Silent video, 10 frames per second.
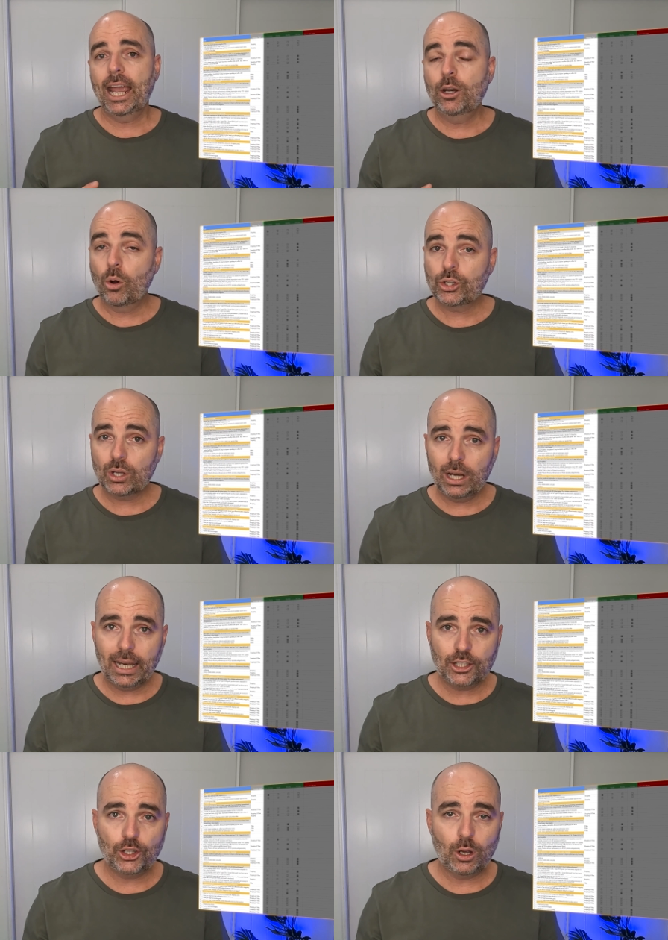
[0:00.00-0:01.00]
it also
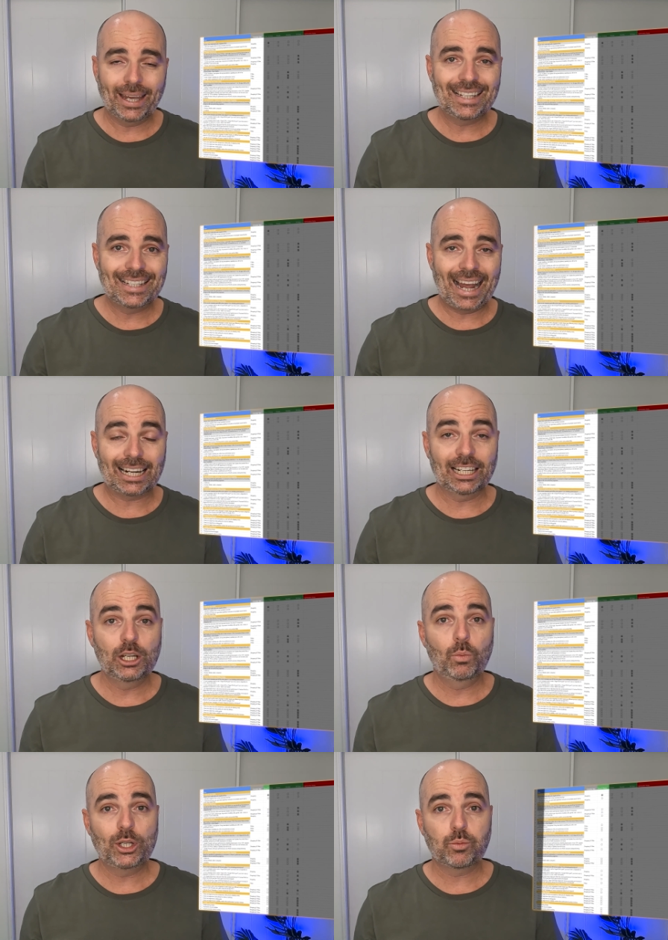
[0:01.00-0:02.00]
lets you know
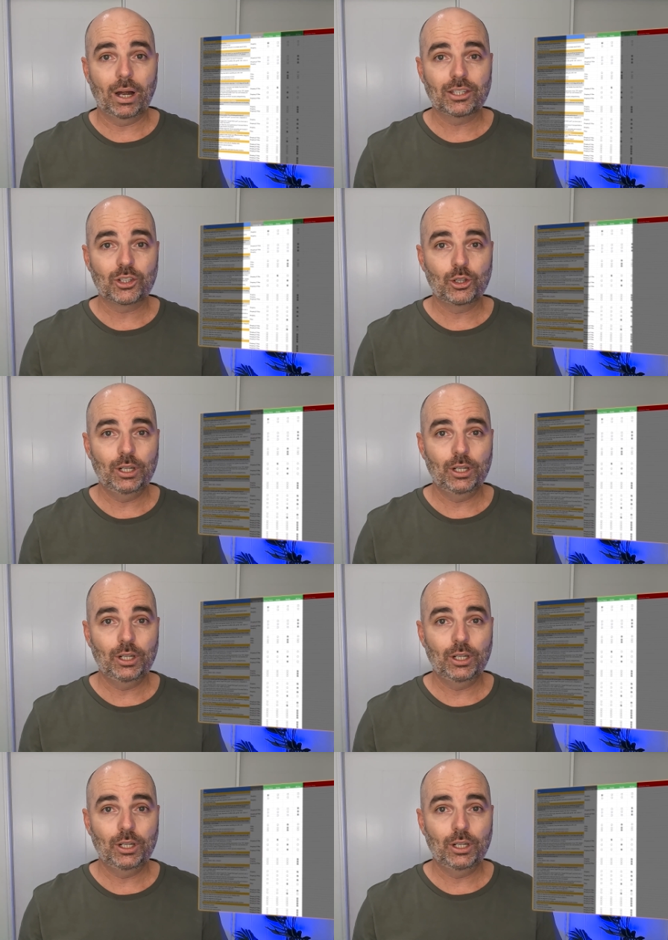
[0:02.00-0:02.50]
exactly which ones